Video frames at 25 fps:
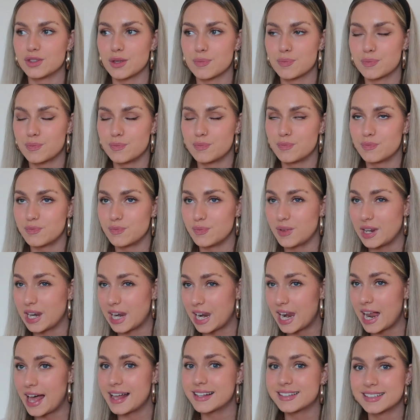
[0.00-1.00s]
the
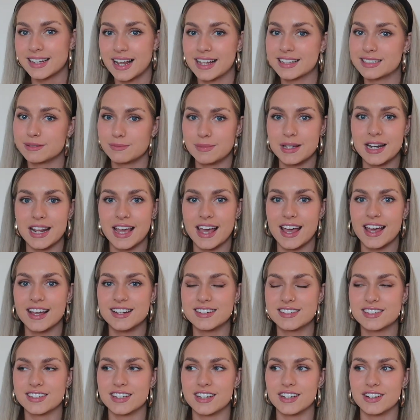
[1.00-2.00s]
last minute,
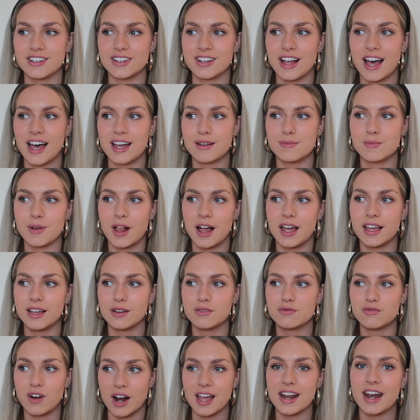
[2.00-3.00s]
until I'm like,
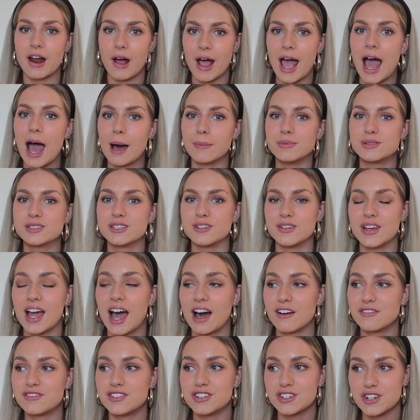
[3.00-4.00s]
right now I absolutely
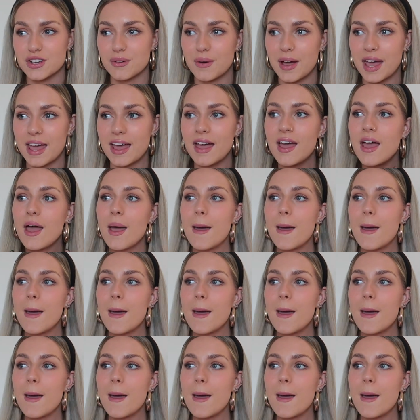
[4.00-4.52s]
have to do it.